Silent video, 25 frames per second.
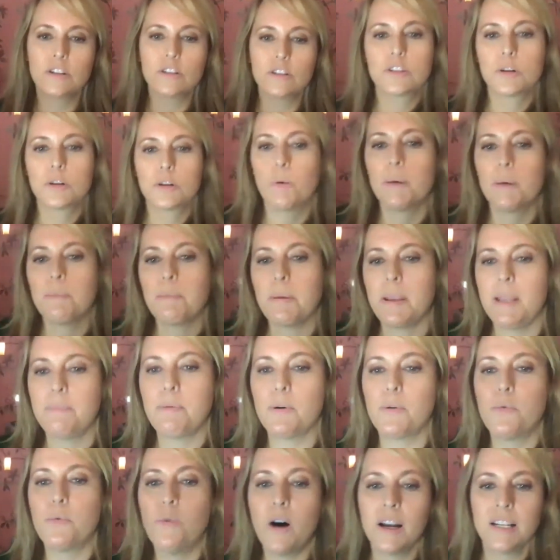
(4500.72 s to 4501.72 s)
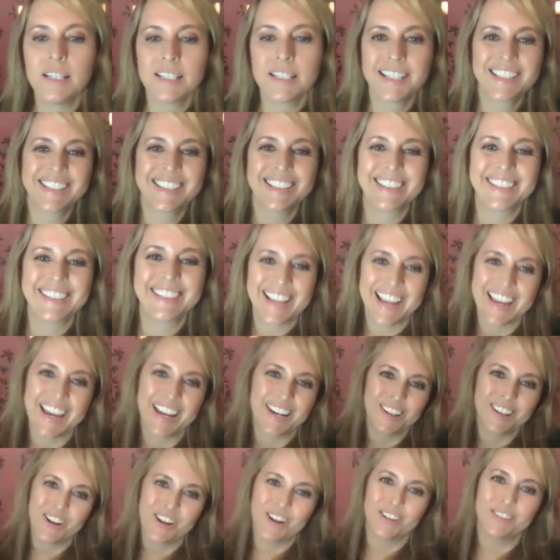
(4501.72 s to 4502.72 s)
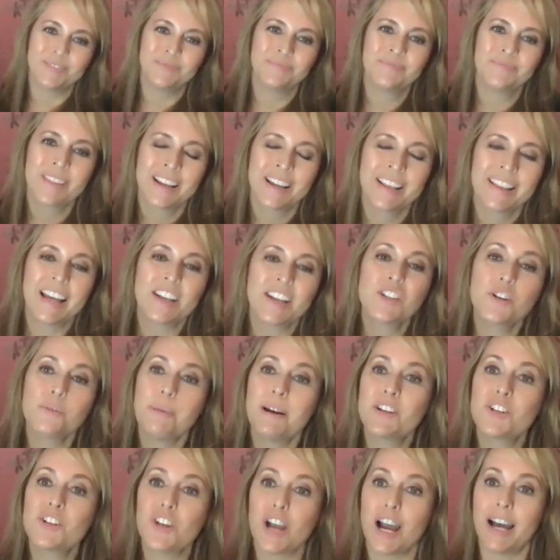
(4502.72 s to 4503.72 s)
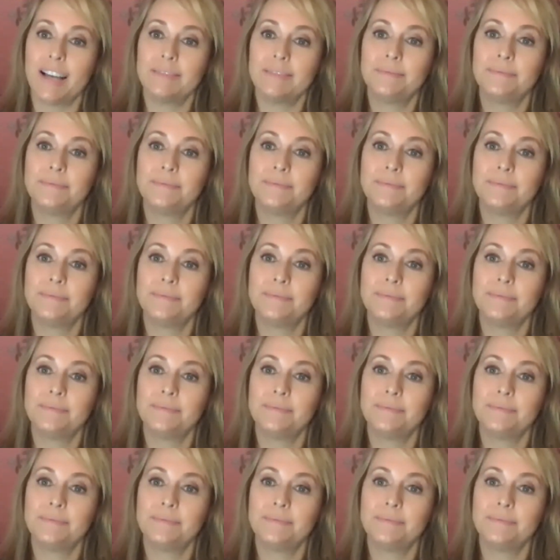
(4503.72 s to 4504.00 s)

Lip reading: to what people want, they get along. That's your best shot.